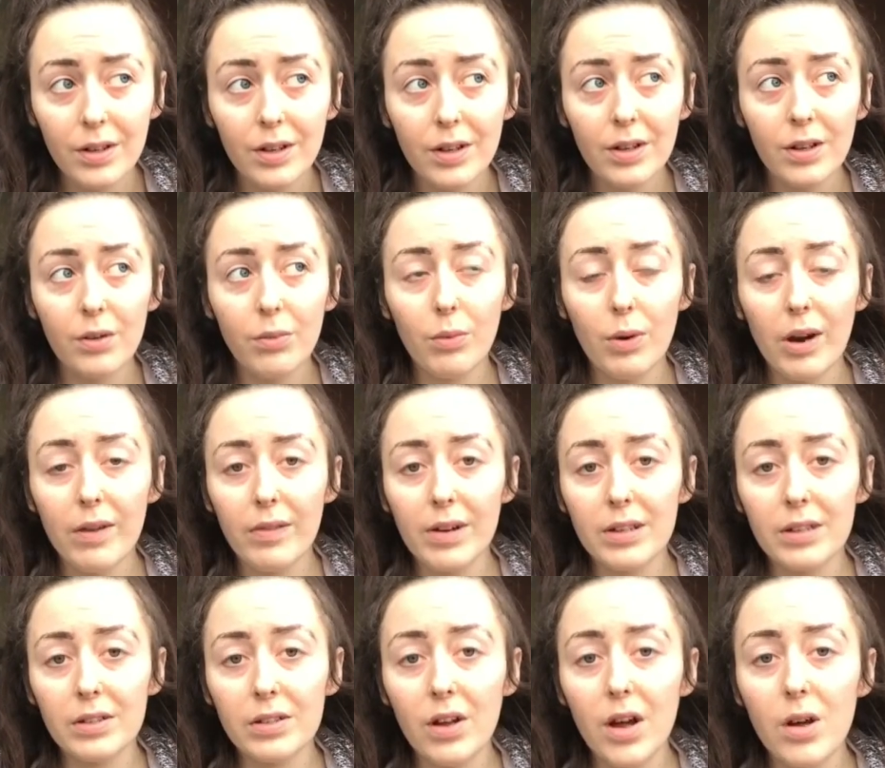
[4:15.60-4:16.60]
Whereas
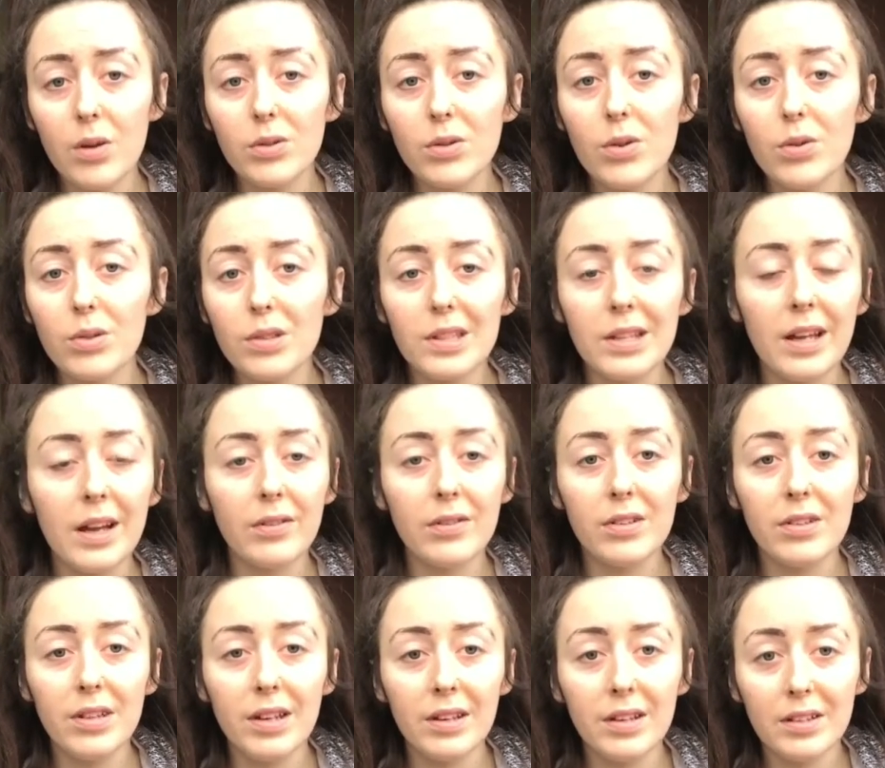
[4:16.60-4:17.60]
I was constantly having to
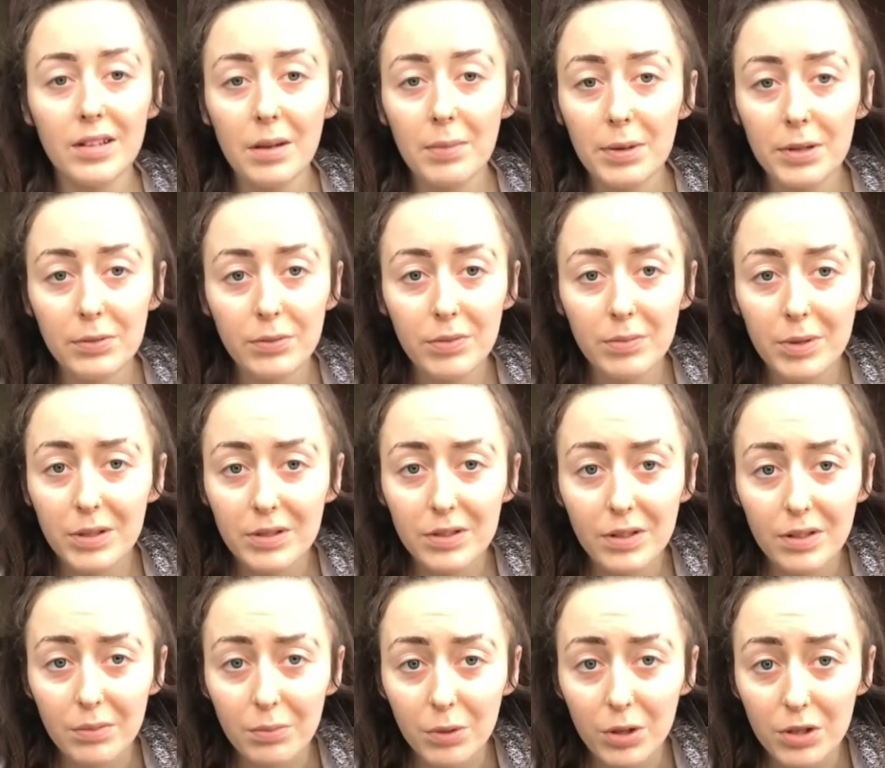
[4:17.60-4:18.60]
take the tablets with my son
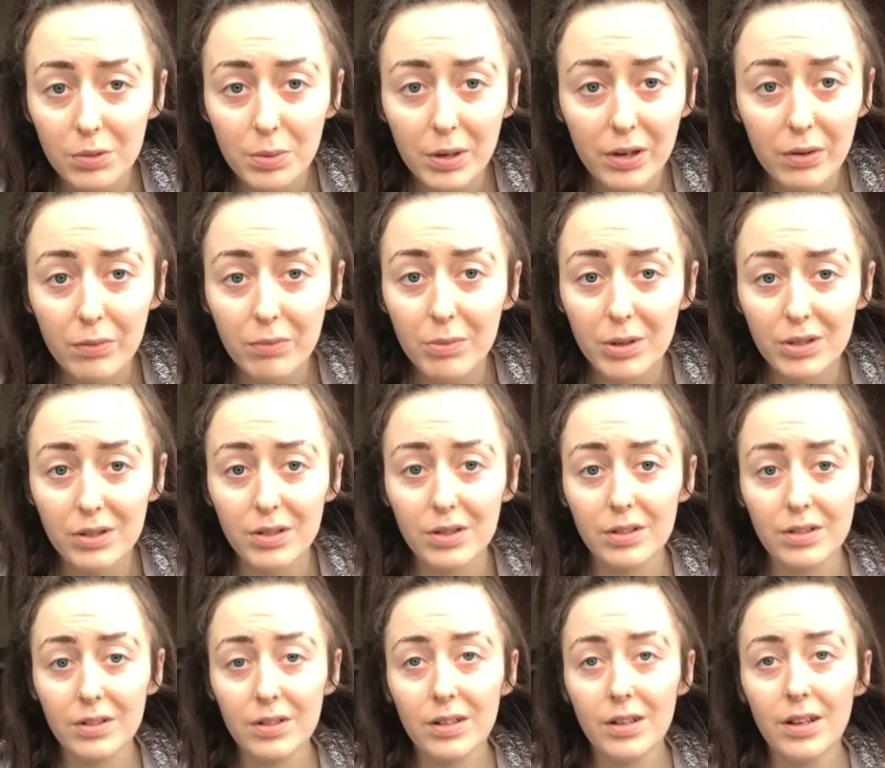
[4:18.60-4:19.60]
when I was pregnant with my son.
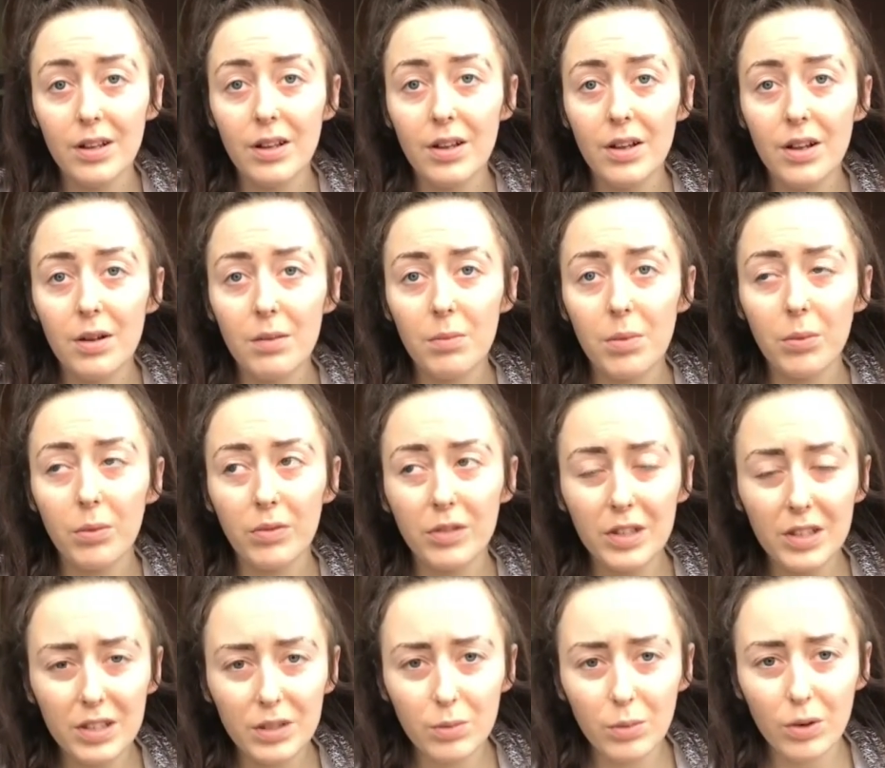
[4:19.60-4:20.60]
But with
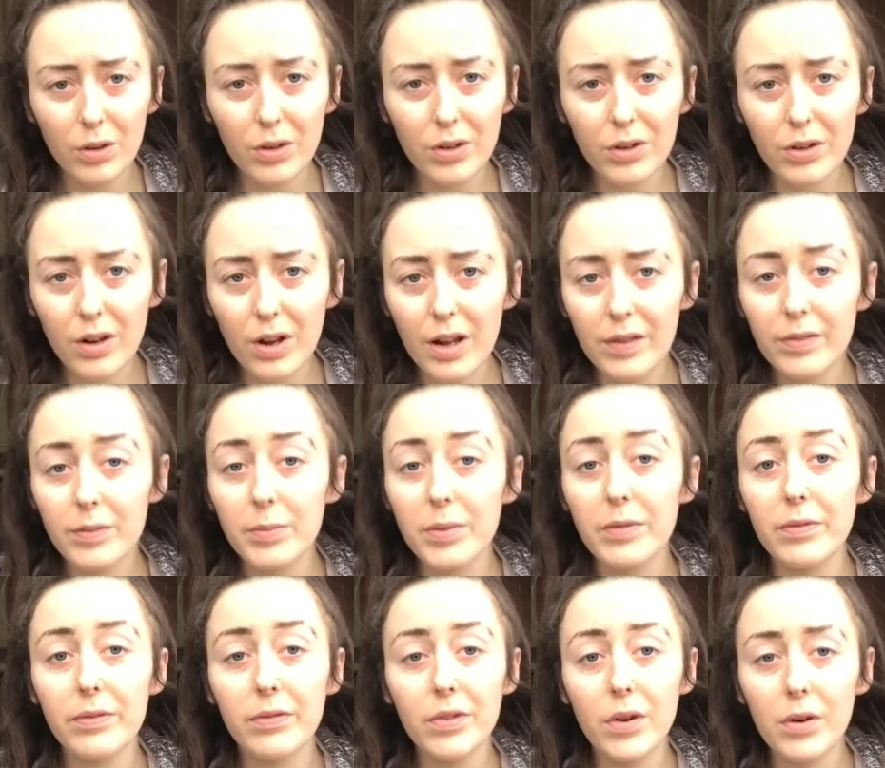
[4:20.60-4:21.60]
this one, I haven't been
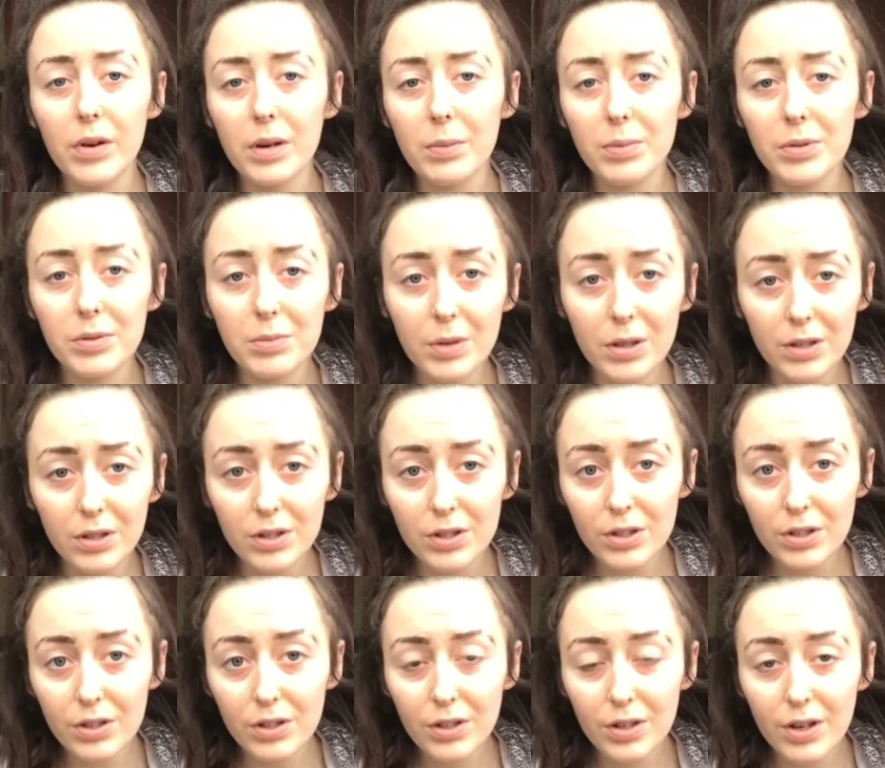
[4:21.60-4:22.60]
throwing up as much,
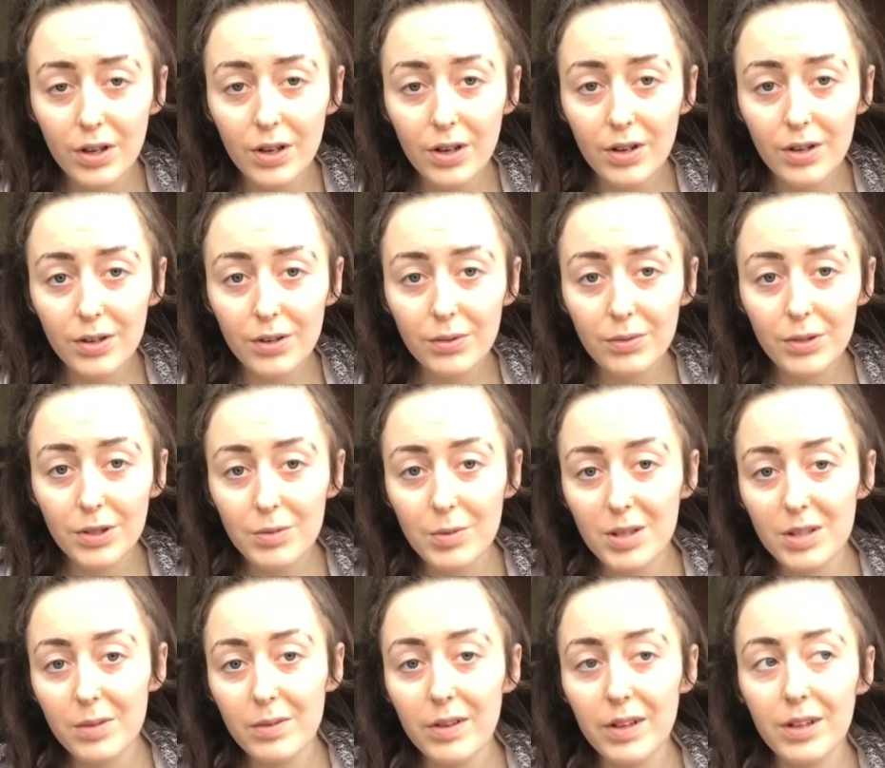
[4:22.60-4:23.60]
which makes me
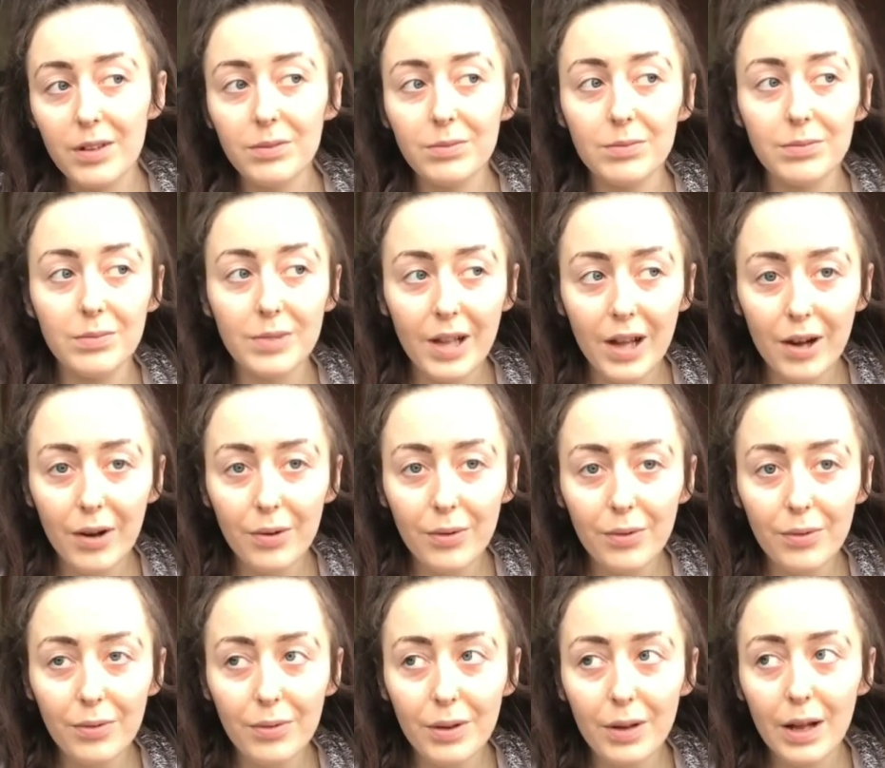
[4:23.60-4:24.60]
think, now,
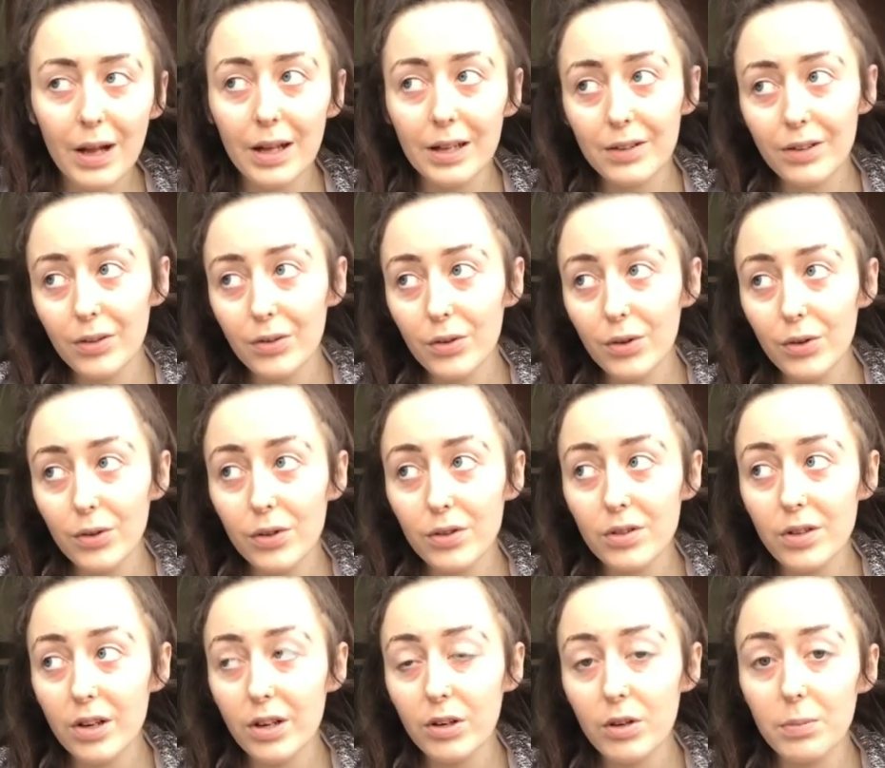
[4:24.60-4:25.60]
I don't know, because now
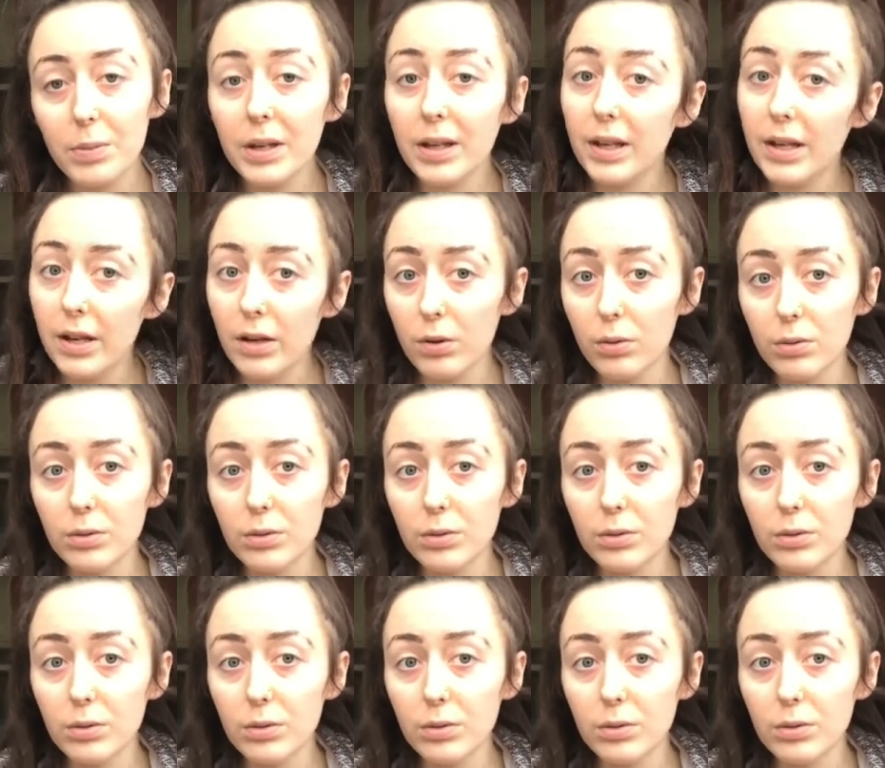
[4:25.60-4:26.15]
it could be a girl.